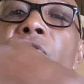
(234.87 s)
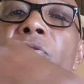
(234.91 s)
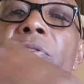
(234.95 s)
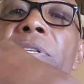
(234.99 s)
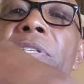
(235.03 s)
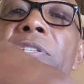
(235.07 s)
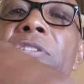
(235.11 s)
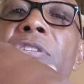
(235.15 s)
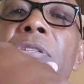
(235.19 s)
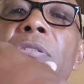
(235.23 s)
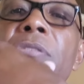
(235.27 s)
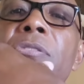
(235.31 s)

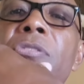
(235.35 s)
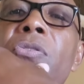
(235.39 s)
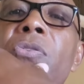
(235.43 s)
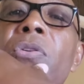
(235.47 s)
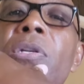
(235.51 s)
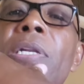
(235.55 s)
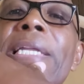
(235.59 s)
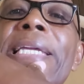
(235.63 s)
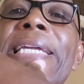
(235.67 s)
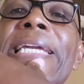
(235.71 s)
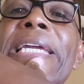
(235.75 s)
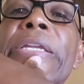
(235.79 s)
Trish
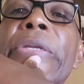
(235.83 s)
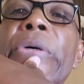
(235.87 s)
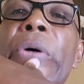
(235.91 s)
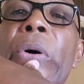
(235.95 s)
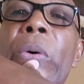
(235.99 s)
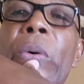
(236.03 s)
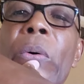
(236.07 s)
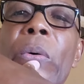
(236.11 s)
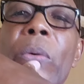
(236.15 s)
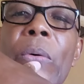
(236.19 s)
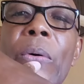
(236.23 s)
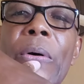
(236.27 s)

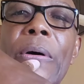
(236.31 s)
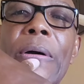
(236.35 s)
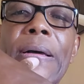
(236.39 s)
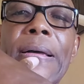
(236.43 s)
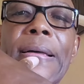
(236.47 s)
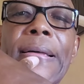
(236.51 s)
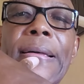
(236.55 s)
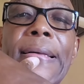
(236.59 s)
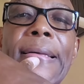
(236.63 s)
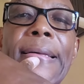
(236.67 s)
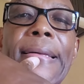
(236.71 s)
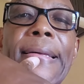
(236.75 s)
Toledo,
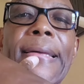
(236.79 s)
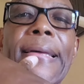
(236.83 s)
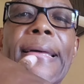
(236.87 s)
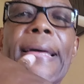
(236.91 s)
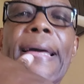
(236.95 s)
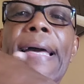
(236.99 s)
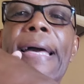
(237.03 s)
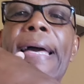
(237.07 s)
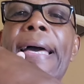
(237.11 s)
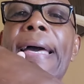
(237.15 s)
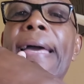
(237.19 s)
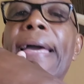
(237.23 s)

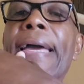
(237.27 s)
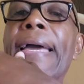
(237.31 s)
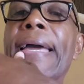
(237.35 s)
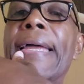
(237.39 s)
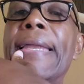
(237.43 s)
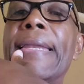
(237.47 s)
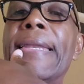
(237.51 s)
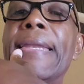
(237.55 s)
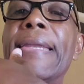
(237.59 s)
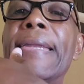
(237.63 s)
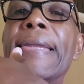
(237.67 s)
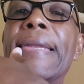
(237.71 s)

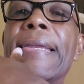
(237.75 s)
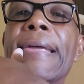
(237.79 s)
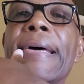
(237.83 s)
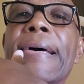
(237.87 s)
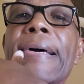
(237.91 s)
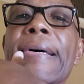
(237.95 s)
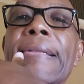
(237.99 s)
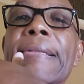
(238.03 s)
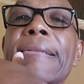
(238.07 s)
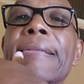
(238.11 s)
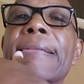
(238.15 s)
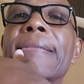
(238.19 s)
and
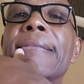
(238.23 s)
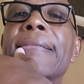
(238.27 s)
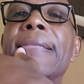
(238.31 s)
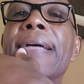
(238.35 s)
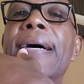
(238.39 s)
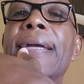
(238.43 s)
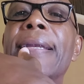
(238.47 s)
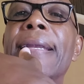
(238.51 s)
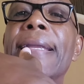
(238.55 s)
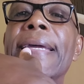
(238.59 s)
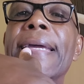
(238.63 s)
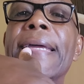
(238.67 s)

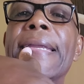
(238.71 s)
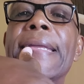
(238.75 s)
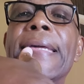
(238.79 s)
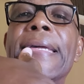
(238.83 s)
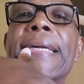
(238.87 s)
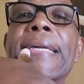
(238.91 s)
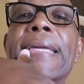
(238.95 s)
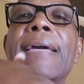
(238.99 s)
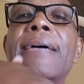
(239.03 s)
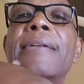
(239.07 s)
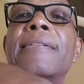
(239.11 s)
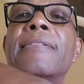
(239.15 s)
that
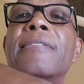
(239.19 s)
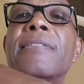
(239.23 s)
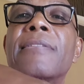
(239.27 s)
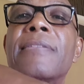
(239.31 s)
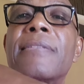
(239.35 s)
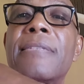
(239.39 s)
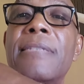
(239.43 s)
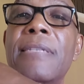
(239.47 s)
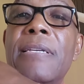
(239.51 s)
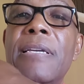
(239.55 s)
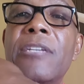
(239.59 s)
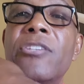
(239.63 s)
lady can
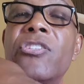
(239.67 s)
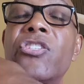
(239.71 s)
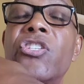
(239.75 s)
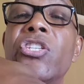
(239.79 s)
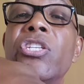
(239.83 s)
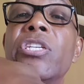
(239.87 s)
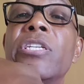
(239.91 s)
sing.